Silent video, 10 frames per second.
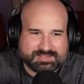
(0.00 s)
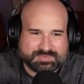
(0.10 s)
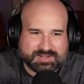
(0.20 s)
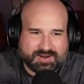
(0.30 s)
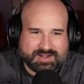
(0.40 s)
I'm
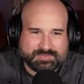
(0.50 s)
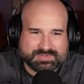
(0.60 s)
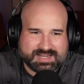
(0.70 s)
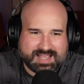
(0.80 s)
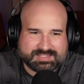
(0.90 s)
sorry. It
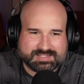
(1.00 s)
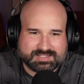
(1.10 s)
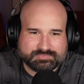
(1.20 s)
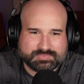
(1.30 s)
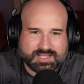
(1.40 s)
was an
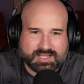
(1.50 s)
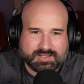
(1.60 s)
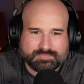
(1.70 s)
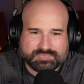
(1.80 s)
accident." Um,